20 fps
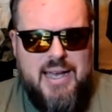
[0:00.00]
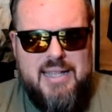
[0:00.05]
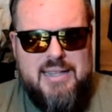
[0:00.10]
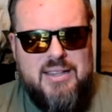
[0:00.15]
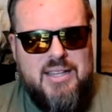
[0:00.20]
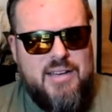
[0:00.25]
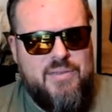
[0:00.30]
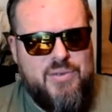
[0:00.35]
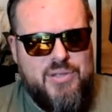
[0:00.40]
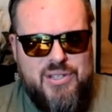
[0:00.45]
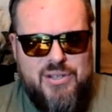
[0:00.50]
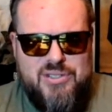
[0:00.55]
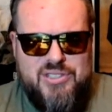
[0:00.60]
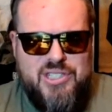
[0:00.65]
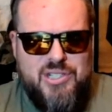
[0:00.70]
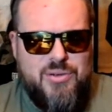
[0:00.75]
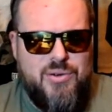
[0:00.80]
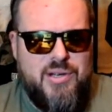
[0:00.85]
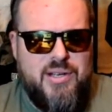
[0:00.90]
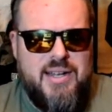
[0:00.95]
I love what they're
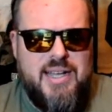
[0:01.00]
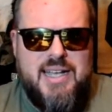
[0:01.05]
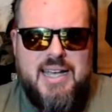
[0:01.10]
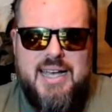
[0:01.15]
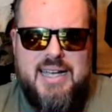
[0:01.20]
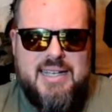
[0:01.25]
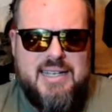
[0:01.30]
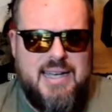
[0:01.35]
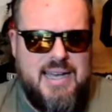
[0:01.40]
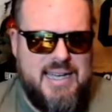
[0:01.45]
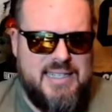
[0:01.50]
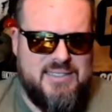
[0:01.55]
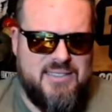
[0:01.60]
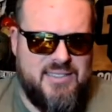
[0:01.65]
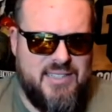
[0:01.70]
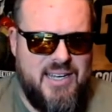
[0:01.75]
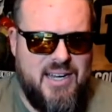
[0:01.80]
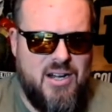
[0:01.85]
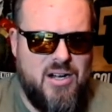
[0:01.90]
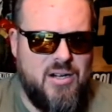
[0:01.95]
doing. I got
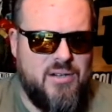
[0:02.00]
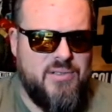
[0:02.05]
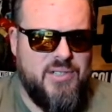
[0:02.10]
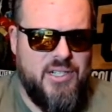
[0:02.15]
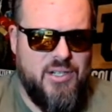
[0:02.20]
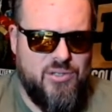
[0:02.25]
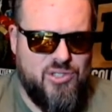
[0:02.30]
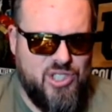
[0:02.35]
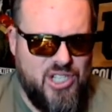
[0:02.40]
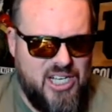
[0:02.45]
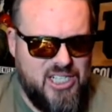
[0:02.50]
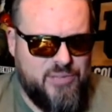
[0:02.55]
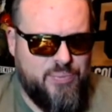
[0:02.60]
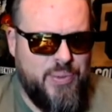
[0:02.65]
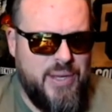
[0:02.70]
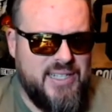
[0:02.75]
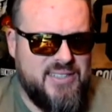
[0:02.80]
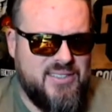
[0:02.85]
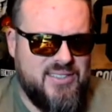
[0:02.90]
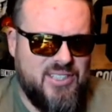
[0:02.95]
guys there.
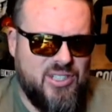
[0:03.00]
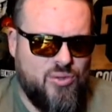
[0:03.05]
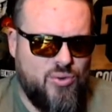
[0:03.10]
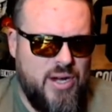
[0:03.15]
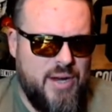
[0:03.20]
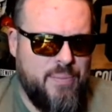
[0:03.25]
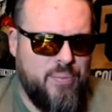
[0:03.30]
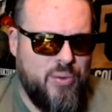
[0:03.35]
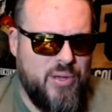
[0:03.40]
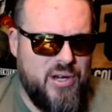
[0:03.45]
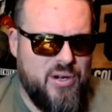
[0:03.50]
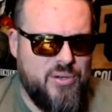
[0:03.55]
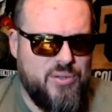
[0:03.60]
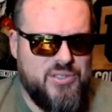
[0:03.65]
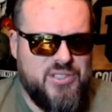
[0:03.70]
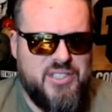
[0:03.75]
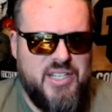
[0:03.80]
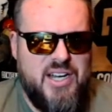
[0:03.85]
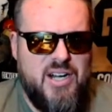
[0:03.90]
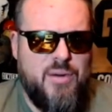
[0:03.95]
Josh Bates is a great player
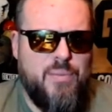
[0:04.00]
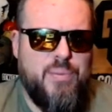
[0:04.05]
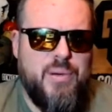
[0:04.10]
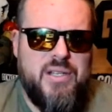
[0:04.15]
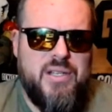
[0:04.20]
who's there.